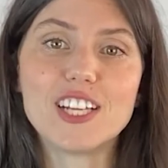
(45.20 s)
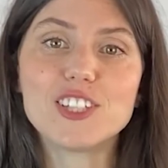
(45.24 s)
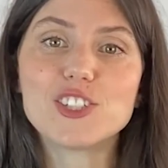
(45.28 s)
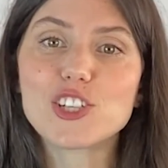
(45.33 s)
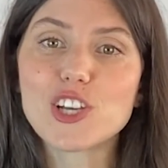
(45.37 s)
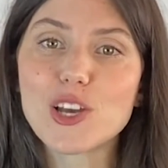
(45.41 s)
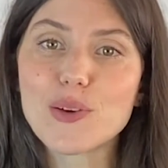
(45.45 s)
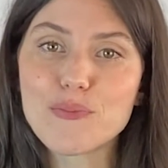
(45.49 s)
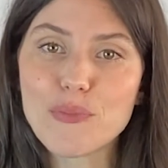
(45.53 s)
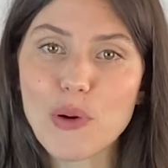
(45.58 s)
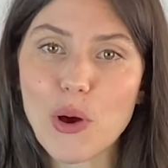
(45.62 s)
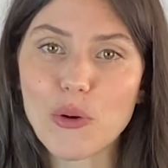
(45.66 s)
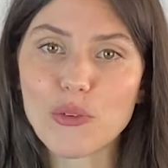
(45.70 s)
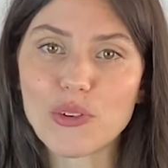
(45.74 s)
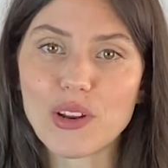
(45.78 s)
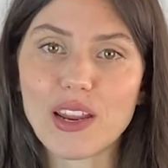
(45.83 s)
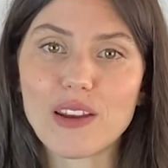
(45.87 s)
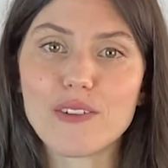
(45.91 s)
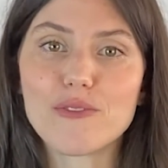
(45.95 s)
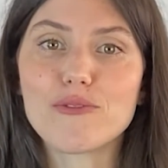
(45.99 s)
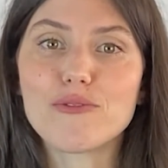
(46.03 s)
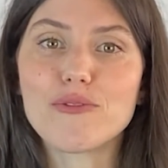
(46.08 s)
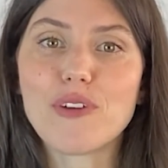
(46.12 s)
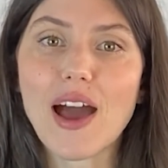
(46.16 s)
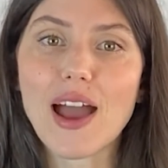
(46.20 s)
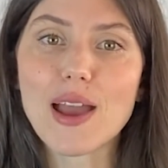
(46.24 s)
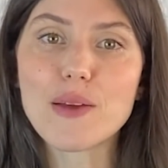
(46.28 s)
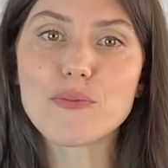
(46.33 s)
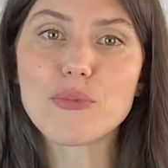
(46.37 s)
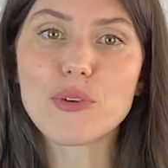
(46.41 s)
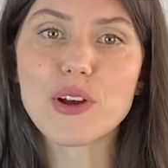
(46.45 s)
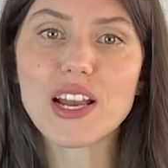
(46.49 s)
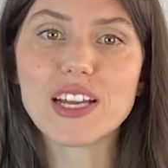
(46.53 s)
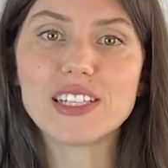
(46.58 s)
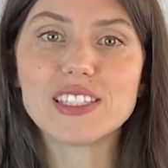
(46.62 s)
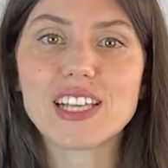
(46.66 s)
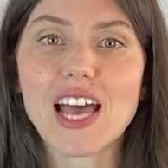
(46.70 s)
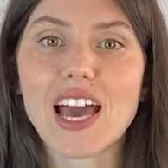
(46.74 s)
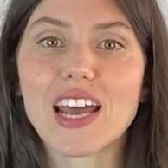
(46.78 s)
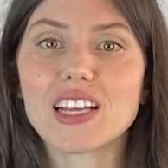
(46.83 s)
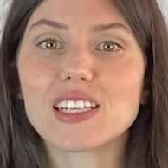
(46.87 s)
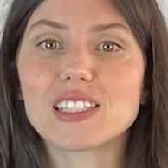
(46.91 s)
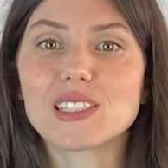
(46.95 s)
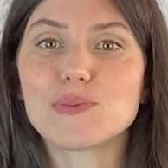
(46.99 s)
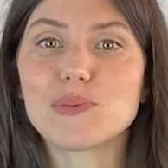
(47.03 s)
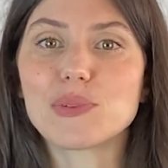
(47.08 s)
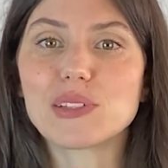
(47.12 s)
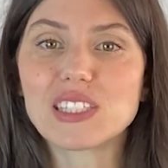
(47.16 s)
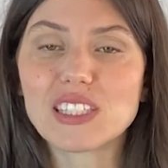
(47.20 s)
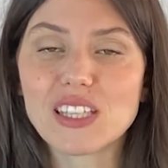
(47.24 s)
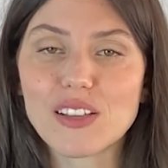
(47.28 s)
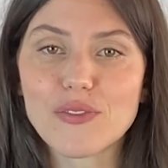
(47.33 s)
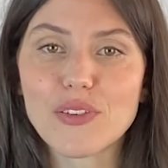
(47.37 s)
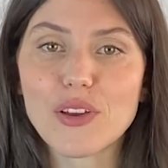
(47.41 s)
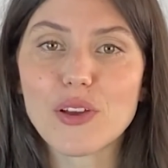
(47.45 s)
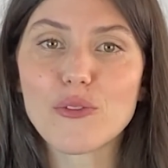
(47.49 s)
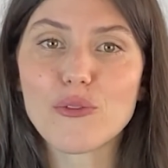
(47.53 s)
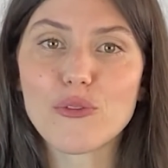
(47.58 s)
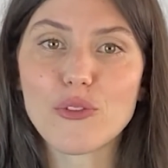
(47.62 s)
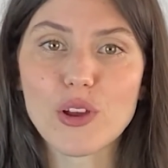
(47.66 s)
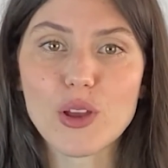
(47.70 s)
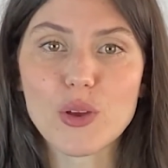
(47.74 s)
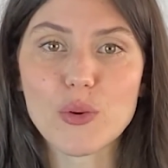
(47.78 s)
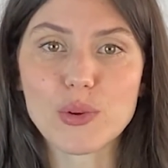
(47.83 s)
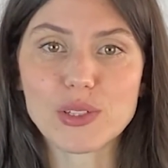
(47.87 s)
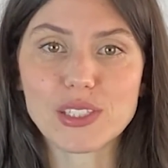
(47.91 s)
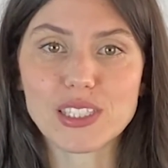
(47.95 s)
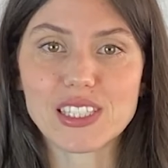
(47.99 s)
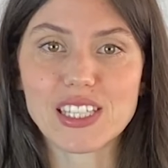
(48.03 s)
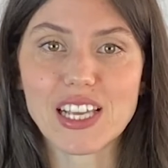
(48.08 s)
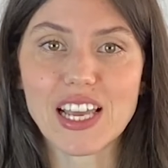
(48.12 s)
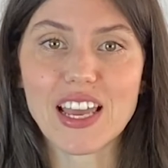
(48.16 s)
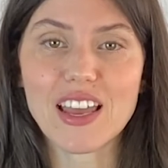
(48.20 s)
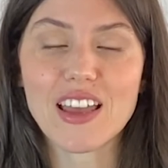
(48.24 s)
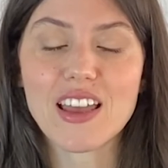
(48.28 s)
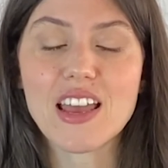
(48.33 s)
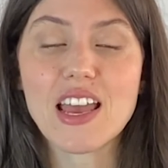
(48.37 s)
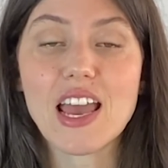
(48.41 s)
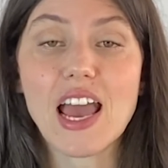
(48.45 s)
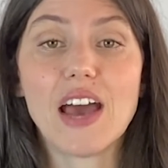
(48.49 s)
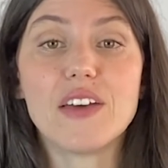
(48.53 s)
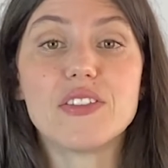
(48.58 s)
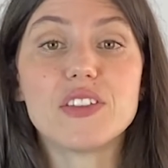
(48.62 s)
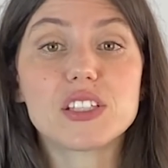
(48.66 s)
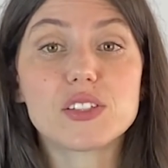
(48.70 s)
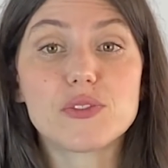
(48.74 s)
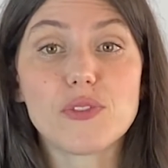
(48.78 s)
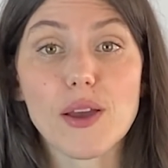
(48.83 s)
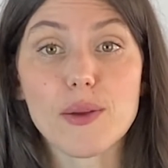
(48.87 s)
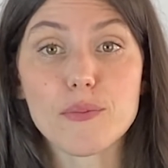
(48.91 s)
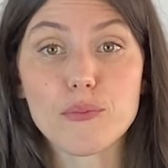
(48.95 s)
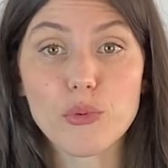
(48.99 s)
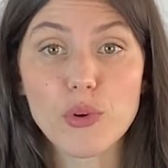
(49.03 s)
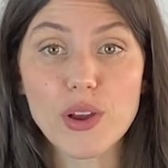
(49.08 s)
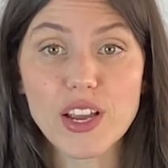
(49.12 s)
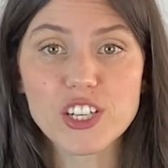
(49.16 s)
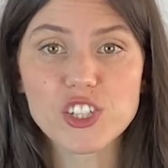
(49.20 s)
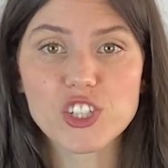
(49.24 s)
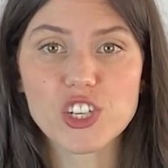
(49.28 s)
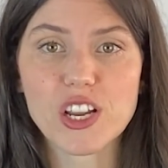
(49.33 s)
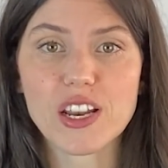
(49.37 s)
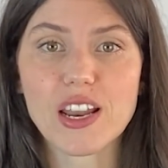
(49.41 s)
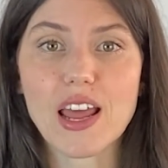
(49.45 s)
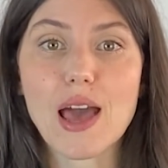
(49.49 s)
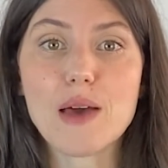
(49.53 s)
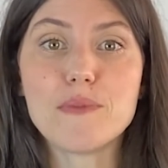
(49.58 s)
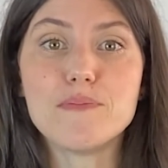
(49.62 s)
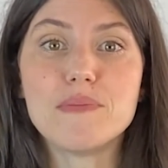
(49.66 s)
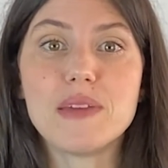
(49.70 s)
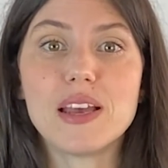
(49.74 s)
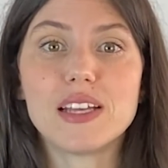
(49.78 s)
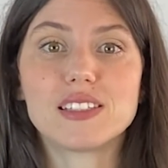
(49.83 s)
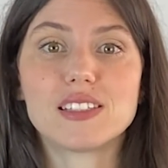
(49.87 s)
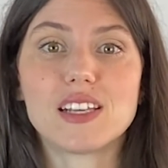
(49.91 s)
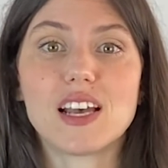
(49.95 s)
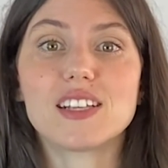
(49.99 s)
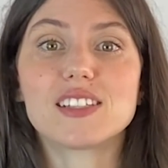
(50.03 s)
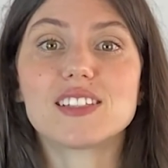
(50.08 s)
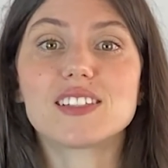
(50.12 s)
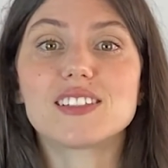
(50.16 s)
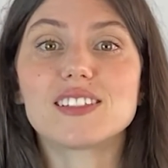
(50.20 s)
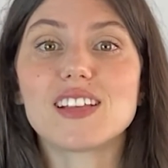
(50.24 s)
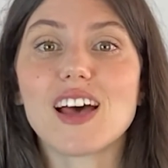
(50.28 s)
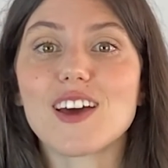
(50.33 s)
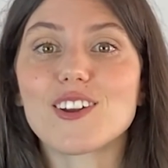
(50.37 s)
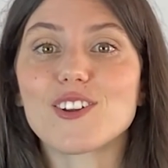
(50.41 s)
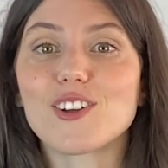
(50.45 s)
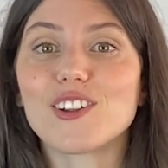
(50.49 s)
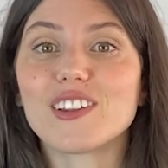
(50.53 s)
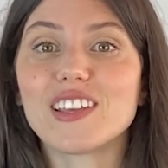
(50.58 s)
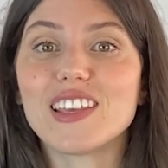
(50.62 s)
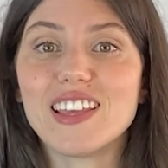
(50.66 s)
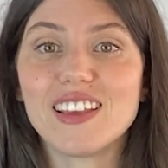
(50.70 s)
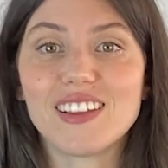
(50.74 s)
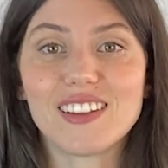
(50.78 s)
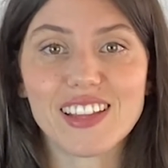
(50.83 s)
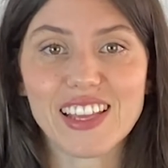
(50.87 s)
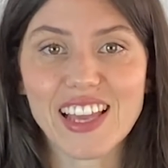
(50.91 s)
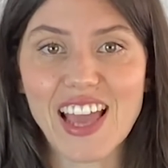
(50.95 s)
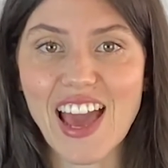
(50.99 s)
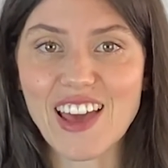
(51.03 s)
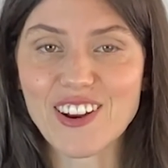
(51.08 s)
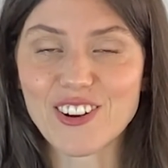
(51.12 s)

Each component vibrates at a specific frequency, and this vibration emits a subtle healing